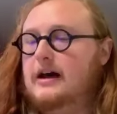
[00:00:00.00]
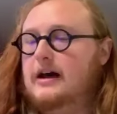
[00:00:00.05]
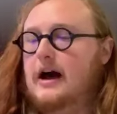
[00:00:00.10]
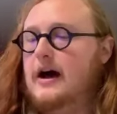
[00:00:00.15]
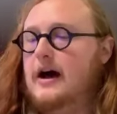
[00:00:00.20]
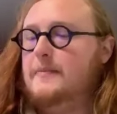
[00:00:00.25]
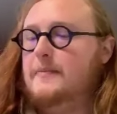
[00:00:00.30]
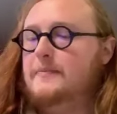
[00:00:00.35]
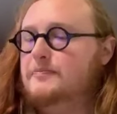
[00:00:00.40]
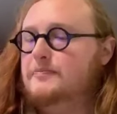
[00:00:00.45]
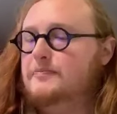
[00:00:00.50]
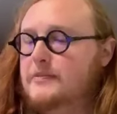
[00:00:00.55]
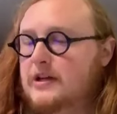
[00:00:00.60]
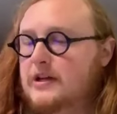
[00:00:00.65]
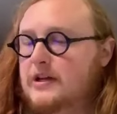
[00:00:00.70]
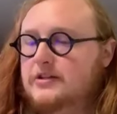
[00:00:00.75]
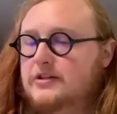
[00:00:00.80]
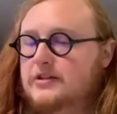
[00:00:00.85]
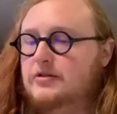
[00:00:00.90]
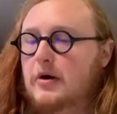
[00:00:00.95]

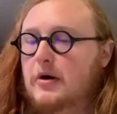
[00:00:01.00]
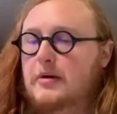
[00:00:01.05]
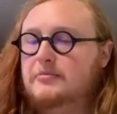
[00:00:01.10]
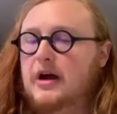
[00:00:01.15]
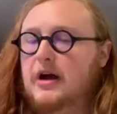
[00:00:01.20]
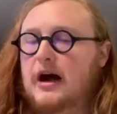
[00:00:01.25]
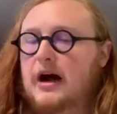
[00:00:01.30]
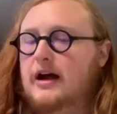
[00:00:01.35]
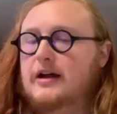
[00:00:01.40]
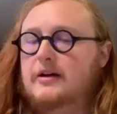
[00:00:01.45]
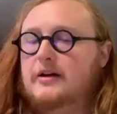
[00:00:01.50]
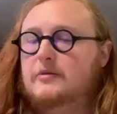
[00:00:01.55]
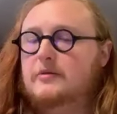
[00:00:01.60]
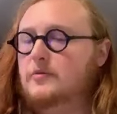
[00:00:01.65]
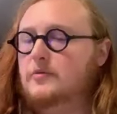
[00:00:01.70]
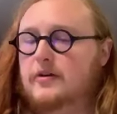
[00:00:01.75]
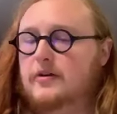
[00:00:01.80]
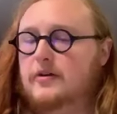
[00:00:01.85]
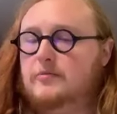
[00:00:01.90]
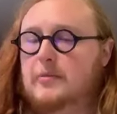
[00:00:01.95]
So I
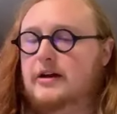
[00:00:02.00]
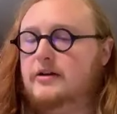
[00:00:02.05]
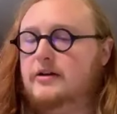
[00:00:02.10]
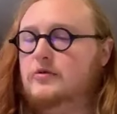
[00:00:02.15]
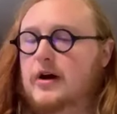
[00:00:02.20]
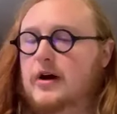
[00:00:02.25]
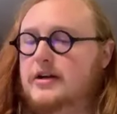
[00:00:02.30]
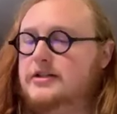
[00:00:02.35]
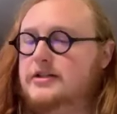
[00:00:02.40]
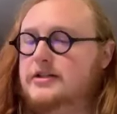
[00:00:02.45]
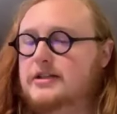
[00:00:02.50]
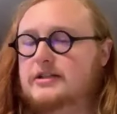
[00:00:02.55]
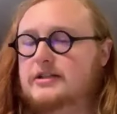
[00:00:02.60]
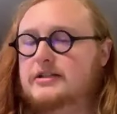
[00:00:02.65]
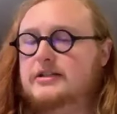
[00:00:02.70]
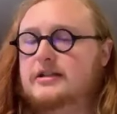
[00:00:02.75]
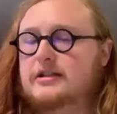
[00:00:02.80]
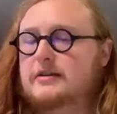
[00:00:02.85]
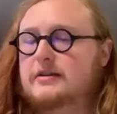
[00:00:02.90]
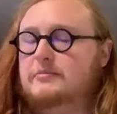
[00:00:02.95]
one of my
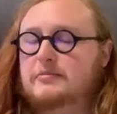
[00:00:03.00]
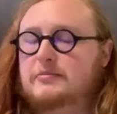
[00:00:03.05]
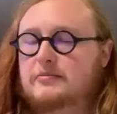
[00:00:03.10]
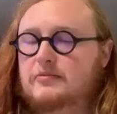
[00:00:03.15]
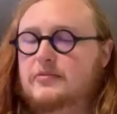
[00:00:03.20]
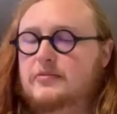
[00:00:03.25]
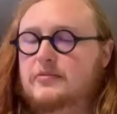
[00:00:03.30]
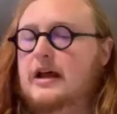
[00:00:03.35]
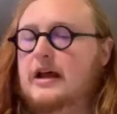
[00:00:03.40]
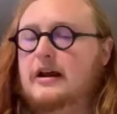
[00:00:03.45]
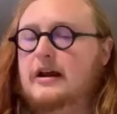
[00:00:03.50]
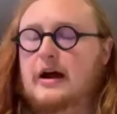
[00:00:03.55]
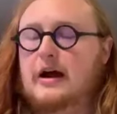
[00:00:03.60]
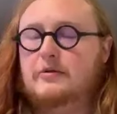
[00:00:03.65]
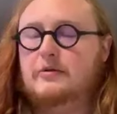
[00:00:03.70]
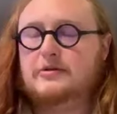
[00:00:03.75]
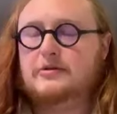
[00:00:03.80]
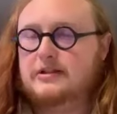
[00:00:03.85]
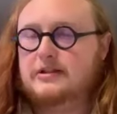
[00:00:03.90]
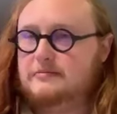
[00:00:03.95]
questions that
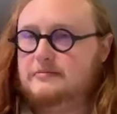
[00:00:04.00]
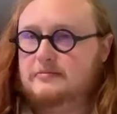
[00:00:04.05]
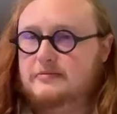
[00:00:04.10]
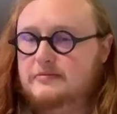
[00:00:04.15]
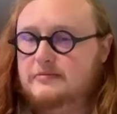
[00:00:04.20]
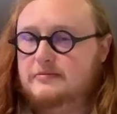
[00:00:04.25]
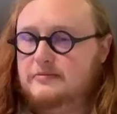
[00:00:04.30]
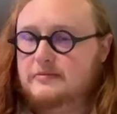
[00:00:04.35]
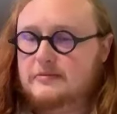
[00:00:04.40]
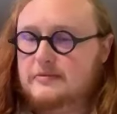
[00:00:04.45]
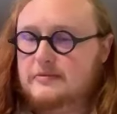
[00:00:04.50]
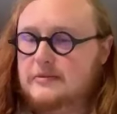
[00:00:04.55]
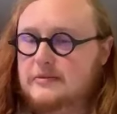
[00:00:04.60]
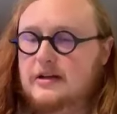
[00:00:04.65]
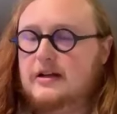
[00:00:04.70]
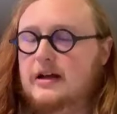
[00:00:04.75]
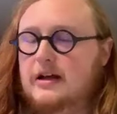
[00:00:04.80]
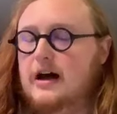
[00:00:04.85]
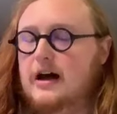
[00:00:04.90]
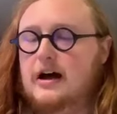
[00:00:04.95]
I was
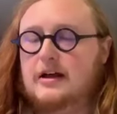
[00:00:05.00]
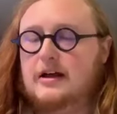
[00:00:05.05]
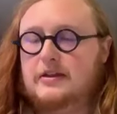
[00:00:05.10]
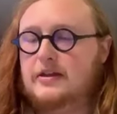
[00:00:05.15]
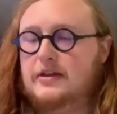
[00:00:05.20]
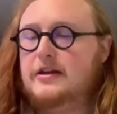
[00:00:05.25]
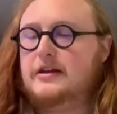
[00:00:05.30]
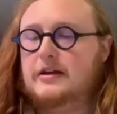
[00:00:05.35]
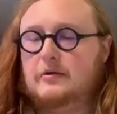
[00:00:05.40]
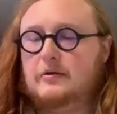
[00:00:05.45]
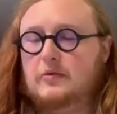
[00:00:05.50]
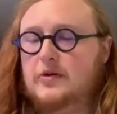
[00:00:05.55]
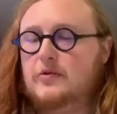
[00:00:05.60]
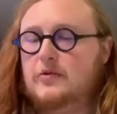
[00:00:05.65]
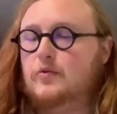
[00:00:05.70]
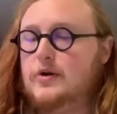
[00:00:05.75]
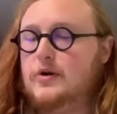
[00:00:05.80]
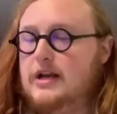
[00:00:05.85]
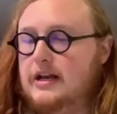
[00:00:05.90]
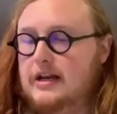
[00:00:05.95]
thinking
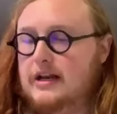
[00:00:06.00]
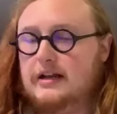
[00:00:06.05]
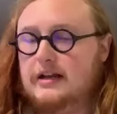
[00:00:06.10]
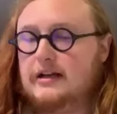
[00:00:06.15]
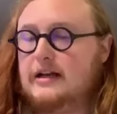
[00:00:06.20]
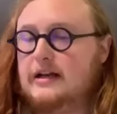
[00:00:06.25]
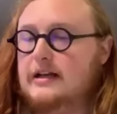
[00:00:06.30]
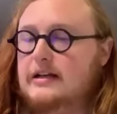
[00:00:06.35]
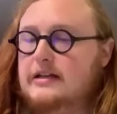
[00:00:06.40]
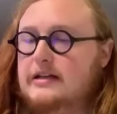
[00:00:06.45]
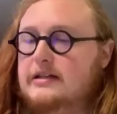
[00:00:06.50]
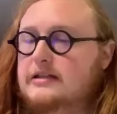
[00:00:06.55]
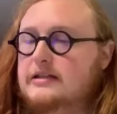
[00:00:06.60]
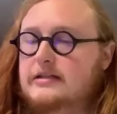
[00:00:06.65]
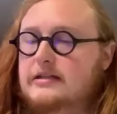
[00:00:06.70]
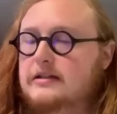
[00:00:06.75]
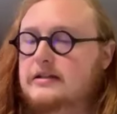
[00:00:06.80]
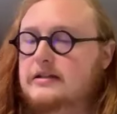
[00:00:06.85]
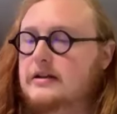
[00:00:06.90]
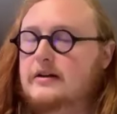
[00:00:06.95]
when reading
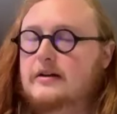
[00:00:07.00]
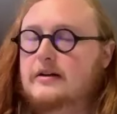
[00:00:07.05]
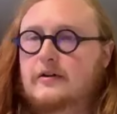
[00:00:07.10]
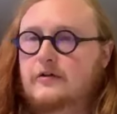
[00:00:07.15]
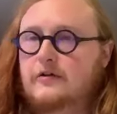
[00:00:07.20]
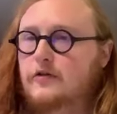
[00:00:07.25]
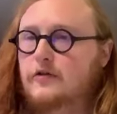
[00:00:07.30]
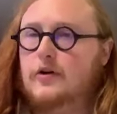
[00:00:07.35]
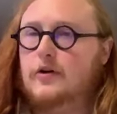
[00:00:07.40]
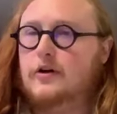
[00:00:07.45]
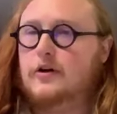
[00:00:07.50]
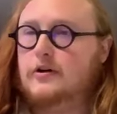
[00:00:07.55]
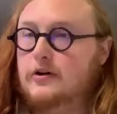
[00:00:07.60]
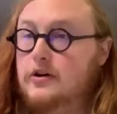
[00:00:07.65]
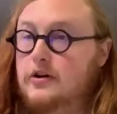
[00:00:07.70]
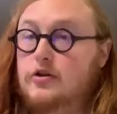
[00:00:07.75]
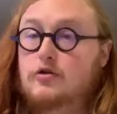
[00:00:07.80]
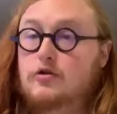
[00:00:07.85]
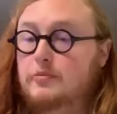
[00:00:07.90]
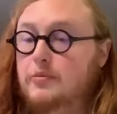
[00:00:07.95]
is for
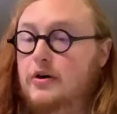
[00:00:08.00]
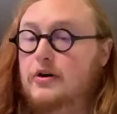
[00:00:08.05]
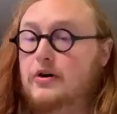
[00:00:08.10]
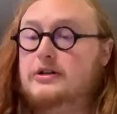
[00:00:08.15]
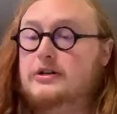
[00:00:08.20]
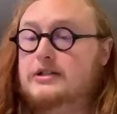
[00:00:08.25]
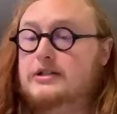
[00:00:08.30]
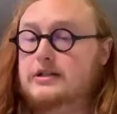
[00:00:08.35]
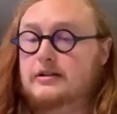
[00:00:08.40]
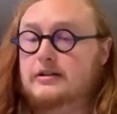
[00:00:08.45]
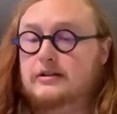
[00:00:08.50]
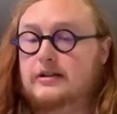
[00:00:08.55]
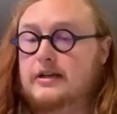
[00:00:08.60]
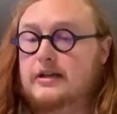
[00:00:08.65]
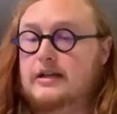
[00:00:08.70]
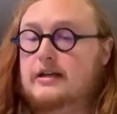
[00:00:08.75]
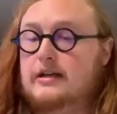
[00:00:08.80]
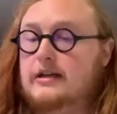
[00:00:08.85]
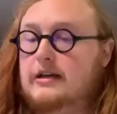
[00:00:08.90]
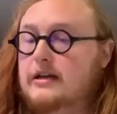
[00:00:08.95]
you
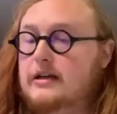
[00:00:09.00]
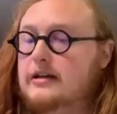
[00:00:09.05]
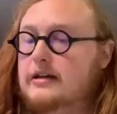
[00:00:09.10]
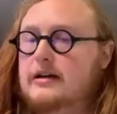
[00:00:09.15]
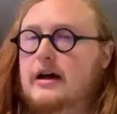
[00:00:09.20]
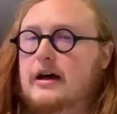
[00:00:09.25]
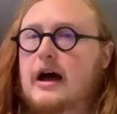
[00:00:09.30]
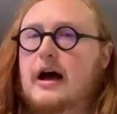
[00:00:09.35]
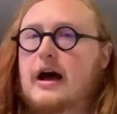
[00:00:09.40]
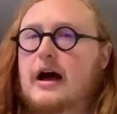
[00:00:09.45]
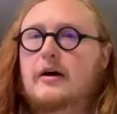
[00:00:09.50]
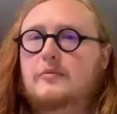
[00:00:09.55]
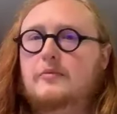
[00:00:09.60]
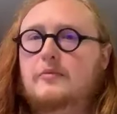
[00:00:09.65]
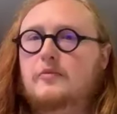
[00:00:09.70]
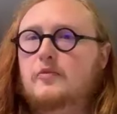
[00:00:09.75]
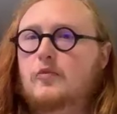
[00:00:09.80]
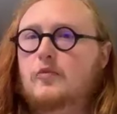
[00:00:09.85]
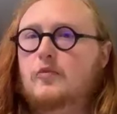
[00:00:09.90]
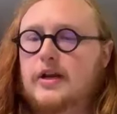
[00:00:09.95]
personally,
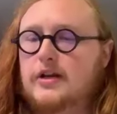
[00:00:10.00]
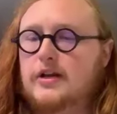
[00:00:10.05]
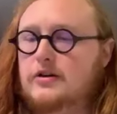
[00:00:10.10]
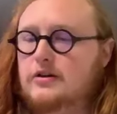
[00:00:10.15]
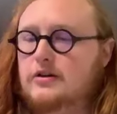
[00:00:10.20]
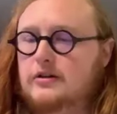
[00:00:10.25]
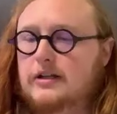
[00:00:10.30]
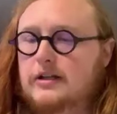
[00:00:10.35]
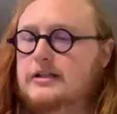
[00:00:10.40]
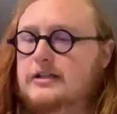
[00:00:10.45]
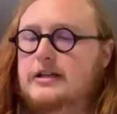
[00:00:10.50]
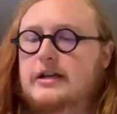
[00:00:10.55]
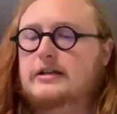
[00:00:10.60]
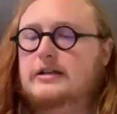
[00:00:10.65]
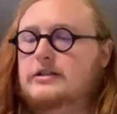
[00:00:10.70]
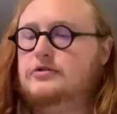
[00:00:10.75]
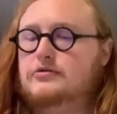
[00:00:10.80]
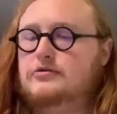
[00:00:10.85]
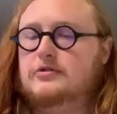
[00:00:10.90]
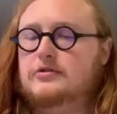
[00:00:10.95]
when you're
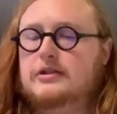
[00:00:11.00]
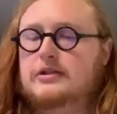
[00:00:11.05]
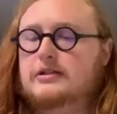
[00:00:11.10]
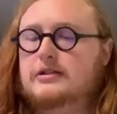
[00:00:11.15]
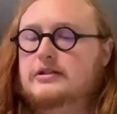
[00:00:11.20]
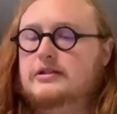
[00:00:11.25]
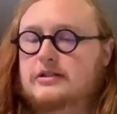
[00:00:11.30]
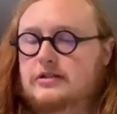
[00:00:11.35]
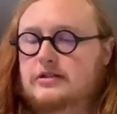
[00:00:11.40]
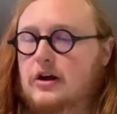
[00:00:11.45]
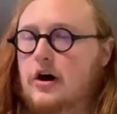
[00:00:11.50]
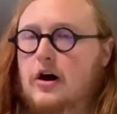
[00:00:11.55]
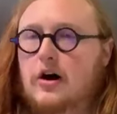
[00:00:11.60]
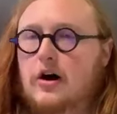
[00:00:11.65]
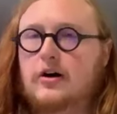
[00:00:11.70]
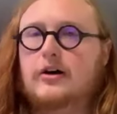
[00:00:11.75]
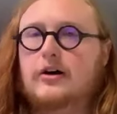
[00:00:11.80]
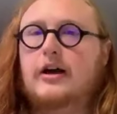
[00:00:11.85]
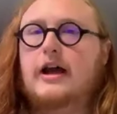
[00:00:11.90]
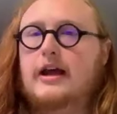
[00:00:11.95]
listening to a
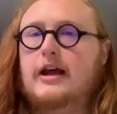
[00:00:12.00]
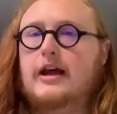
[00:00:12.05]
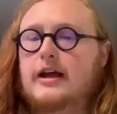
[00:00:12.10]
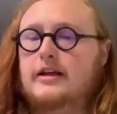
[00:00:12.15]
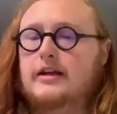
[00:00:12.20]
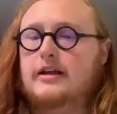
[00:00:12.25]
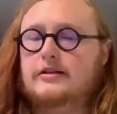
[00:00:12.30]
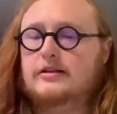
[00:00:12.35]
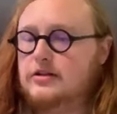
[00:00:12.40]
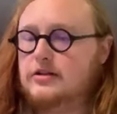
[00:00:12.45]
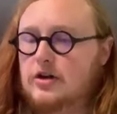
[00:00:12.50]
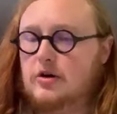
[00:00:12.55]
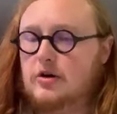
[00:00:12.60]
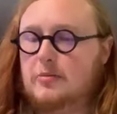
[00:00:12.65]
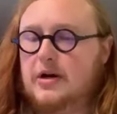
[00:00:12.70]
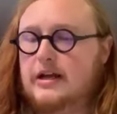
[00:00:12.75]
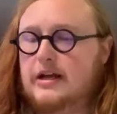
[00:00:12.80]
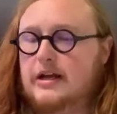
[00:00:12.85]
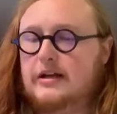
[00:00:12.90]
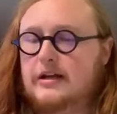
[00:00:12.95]
song and
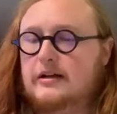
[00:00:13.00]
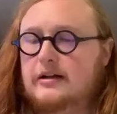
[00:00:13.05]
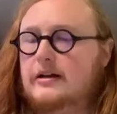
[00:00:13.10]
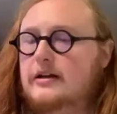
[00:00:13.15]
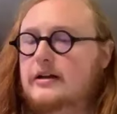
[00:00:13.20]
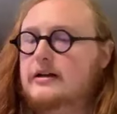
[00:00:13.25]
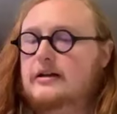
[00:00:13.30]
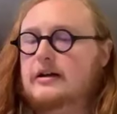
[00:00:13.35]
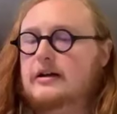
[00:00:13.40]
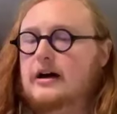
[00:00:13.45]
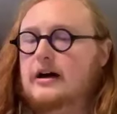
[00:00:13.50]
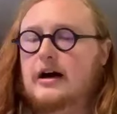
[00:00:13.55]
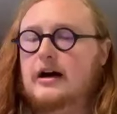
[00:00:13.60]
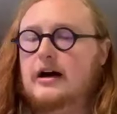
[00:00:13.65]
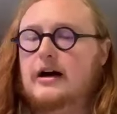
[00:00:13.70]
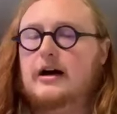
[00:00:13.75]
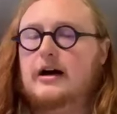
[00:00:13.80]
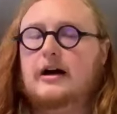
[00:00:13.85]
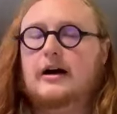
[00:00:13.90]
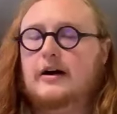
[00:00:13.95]
determining
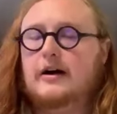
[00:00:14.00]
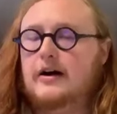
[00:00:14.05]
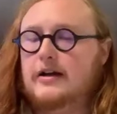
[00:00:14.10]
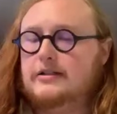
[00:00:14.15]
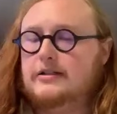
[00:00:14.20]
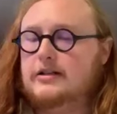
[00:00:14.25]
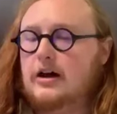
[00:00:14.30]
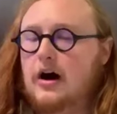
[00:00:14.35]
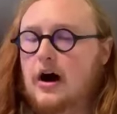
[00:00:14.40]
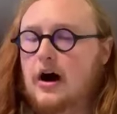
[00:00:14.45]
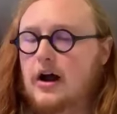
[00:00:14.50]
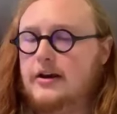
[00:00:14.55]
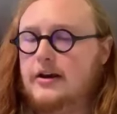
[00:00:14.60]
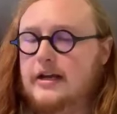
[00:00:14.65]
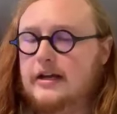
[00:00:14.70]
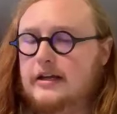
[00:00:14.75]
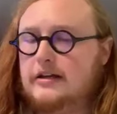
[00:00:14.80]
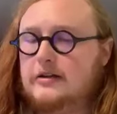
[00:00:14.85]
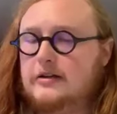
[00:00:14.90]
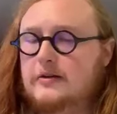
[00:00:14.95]
a
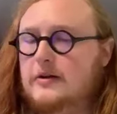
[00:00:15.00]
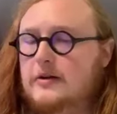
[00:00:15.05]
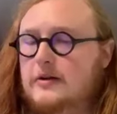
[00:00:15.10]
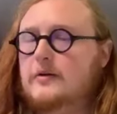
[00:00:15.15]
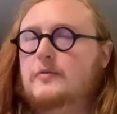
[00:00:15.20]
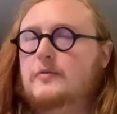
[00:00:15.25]
tonic,